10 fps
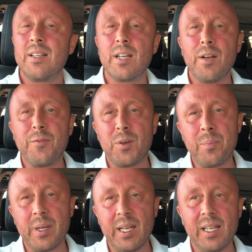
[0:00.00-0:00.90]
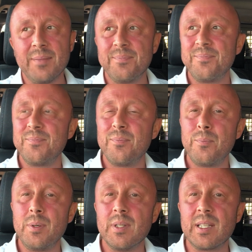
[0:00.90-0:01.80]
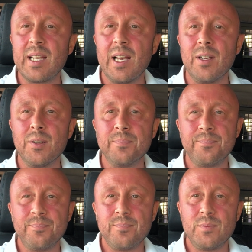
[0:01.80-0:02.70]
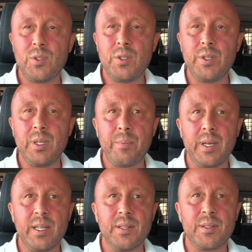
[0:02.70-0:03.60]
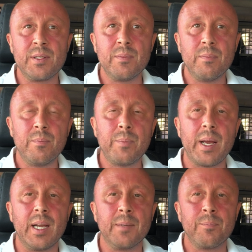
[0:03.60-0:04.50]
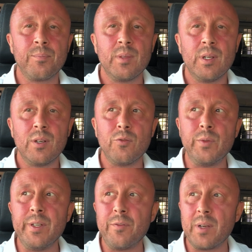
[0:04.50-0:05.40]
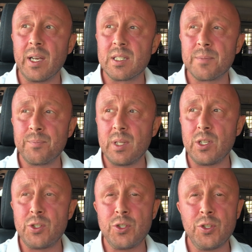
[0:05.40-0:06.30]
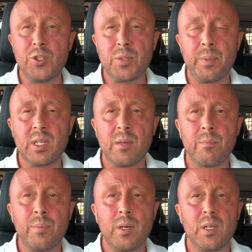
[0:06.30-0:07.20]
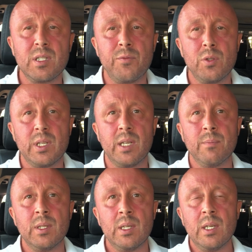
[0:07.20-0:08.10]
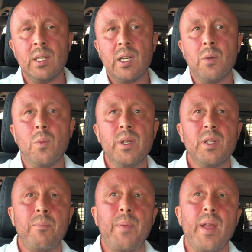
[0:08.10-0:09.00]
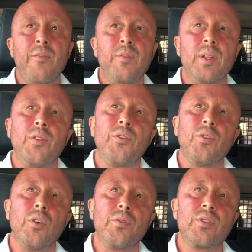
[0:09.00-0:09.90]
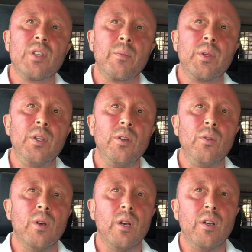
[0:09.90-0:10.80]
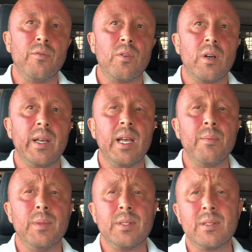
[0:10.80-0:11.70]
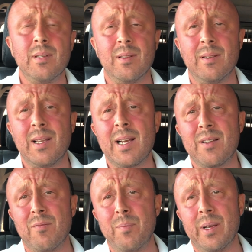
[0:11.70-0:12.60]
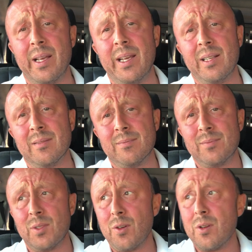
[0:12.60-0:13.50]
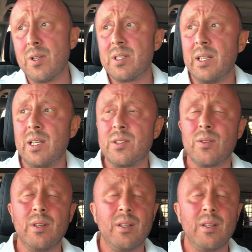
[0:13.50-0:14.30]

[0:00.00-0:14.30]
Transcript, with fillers: go for a pee, put the kettle on, do your pins, bang, reflex. It should just become part of your day. And one of the benefits of sub-Q over IM is the lack of pain. Honestly, it's